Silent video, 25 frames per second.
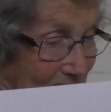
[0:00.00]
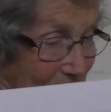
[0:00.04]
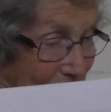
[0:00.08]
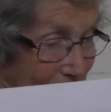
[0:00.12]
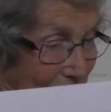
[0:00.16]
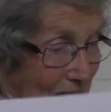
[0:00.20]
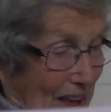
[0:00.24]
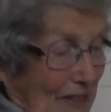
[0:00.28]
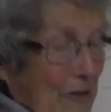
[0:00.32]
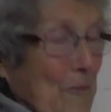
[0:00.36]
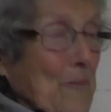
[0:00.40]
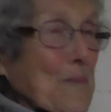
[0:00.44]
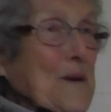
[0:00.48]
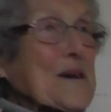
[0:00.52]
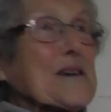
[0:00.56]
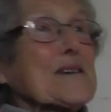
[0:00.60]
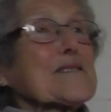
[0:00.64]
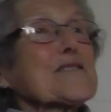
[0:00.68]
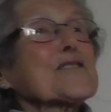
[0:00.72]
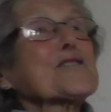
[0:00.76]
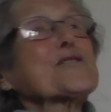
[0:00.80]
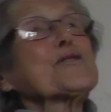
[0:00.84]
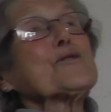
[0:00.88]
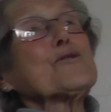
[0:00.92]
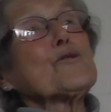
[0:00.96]
The other
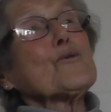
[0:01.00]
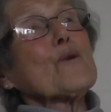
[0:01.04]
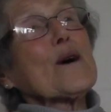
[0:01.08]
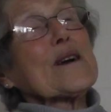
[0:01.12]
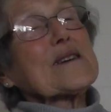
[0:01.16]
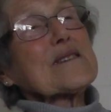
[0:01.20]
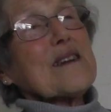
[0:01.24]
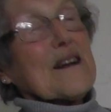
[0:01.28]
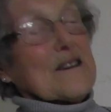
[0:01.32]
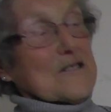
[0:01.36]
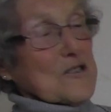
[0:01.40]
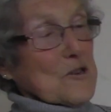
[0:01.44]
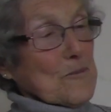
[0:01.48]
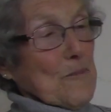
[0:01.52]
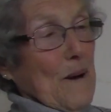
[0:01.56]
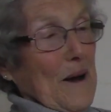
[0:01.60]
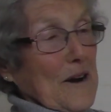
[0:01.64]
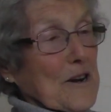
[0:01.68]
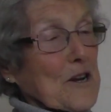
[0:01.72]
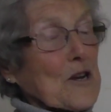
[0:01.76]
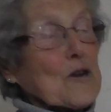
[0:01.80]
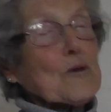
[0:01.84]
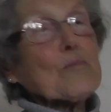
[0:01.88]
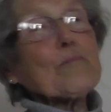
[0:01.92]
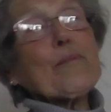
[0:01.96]
person who went onto
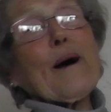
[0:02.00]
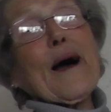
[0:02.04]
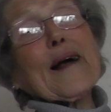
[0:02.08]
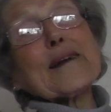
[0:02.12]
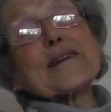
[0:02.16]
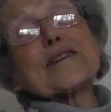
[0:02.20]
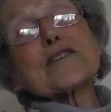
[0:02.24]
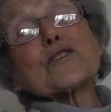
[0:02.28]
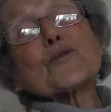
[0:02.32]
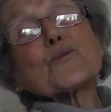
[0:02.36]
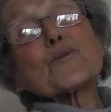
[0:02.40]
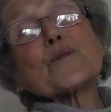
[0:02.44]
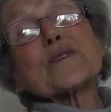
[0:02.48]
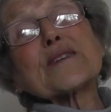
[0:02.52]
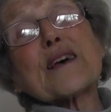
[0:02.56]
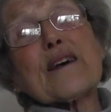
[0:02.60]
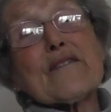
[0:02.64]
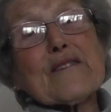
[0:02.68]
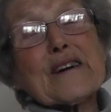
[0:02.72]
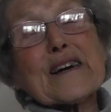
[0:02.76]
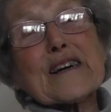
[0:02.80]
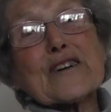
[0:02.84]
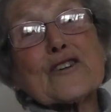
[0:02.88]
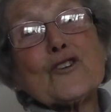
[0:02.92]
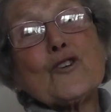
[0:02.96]
Buckingham Palace was
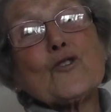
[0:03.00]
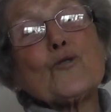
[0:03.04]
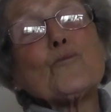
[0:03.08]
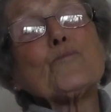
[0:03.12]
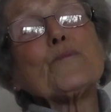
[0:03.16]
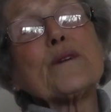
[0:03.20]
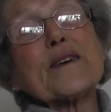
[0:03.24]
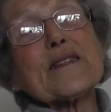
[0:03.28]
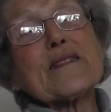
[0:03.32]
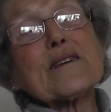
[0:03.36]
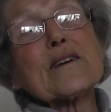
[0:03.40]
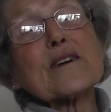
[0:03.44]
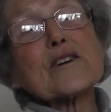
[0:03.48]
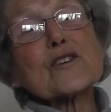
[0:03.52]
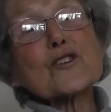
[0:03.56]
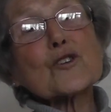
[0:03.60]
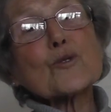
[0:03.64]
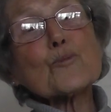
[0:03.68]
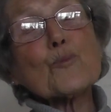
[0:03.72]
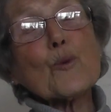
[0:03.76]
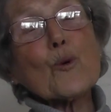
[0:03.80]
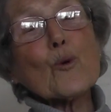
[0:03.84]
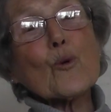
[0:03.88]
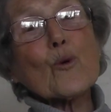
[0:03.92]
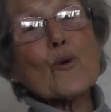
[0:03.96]
Eric Newby, the
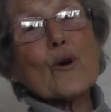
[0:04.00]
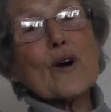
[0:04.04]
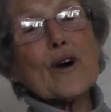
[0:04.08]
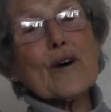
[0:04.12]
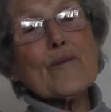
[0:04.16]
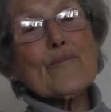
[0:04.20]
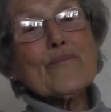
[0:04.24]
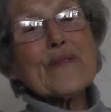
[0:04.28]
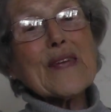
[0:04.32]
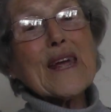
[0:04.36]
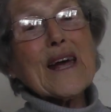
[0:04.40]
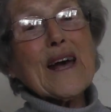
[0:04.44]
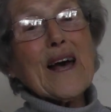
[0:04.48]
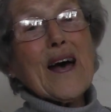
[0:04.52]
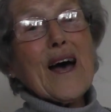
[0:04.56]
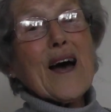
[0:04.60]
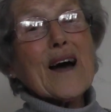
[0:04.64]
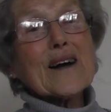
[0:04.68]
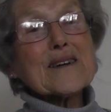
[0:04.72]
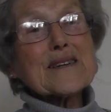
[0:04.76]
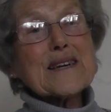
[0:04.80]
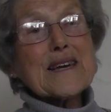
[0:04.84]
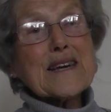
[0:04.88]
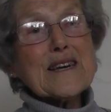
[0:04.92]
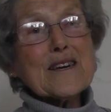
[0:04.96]
explorer,
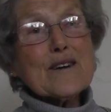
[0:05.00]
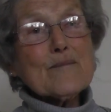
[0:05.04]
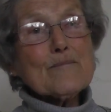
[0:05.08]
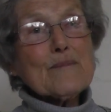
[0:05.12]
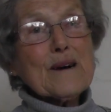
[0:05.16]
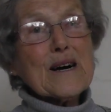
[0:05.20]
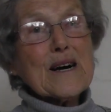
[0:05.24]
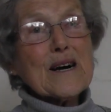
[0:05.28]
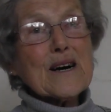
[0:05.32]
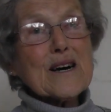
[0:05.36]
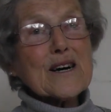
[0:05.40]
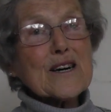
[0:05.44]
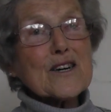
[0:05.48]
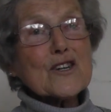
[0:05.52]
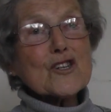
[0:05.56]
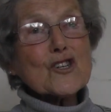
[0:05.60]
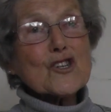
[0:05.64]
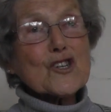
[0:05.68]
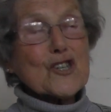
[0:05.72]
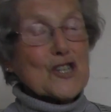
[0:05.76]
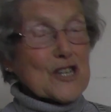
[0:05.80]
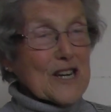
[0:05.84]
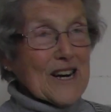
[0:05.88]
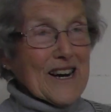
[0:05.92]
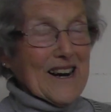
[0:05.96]
and he
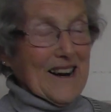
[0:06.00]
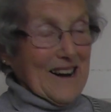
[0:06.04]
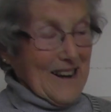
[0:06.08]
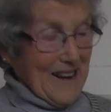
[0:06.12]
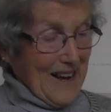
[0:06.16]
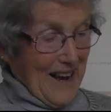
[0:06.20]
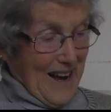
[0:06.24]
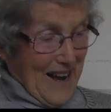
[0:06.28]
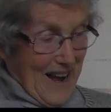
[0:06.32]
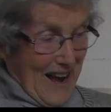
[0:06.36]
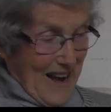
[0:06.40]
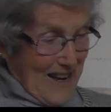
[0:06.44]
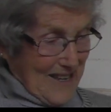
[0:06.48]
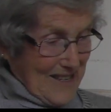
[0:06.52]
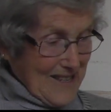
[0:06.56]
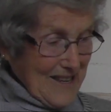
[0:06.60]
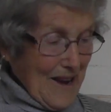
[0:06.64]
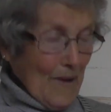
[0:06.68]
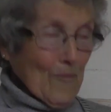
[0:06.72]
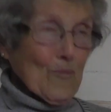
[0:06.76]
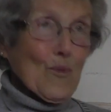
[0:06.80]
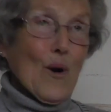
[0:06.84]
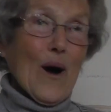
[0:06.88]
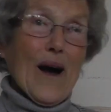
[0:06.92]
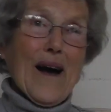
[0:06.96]
emerged
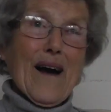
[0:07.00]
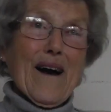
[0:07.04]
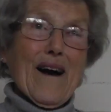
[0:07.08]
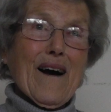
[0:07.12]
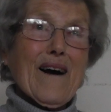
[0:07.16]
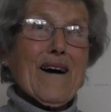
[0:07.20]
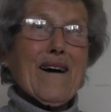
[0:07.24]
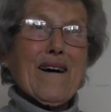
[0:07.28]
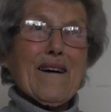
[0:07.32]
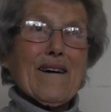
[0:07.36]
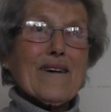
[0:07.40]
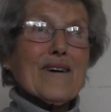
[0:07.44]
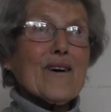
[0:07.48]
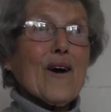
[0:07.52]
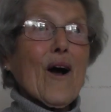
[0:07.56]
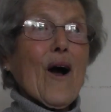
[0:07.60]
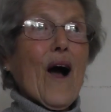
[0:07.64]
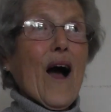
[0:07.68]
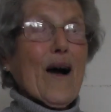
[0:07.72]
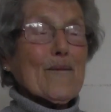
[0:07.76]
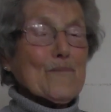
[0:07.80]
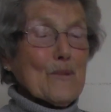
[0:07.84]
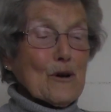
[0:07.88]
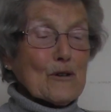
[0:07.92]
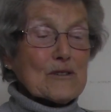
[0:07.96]
somewhere,
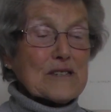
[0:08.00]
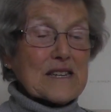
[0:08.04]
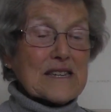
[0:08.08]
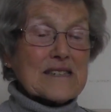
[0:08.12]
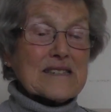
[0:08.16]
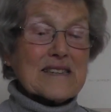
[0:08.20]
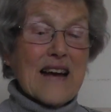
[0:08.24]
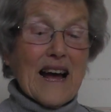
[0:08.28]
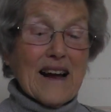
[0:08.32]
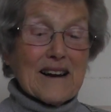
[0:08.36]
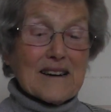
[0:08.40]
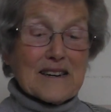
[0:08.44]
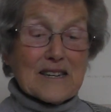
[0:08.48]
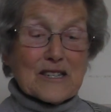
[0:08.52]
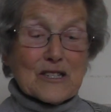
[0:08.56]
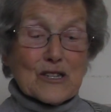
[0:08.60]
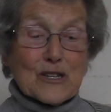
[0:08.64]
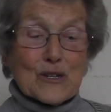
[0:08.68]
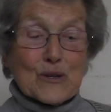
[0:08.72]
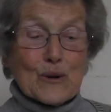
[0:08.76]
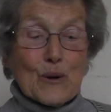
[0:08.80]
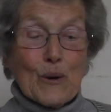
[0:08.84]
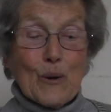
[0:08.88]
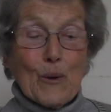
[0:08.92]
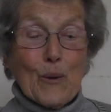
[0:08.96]
I'm not exactly
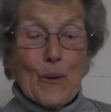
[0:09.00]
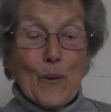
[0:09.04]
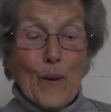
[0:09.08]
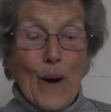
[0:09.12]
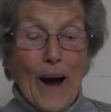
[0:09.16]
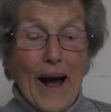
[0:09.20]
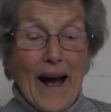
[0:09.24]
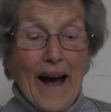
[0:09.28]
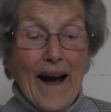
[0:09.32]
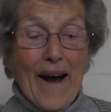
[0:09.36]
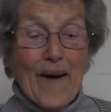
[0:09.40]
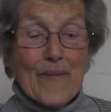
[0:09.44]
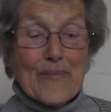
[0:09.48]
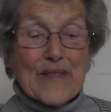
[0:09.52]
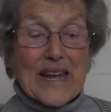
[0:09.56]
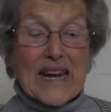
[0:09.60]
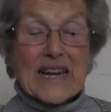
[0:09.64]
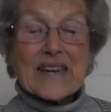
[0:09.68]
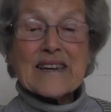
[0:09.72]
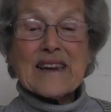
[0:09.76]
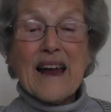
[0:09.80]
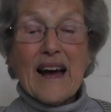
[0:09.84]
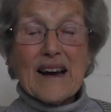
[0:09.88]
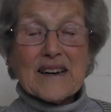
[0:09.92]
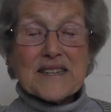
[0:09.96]
sure where,
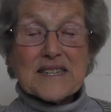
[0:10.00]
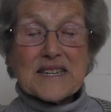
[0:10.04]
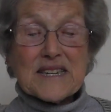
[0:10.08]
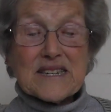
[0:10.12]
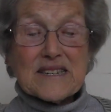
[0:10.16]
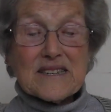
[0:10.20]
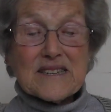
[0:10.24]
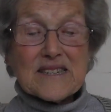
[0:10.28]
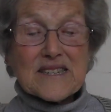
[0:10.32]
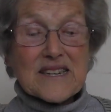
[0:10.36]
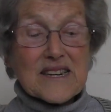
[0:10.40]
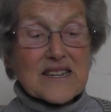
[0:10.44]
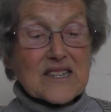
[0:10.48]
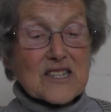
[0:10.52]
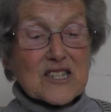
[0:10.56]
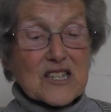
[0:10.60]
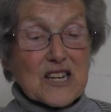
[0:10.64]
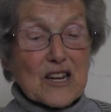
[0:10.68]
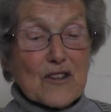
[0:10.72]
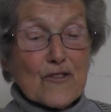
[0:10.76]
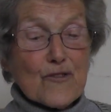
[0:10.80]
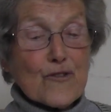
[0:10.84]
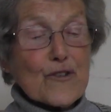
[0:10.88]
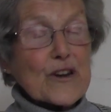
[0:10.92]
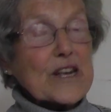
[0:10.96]
in
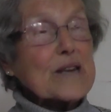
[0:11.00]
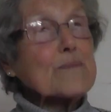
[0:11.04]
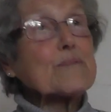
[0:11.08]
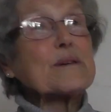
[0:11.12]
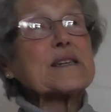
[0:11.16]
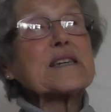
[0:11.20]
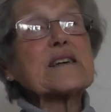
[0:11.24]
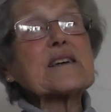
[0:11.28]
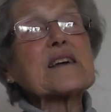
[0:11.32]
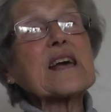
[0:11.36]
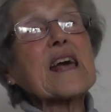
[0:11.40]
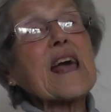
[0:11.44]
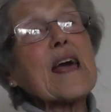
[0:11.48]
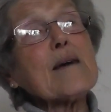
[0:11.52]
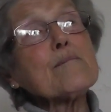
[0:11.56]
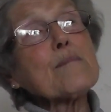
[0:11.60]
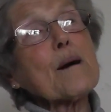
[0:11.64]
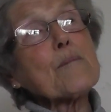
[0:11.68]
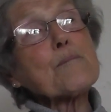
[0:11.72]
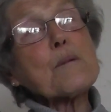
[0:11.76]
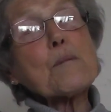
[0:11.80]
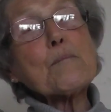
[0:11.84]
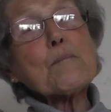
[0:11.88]
1963, but he came up a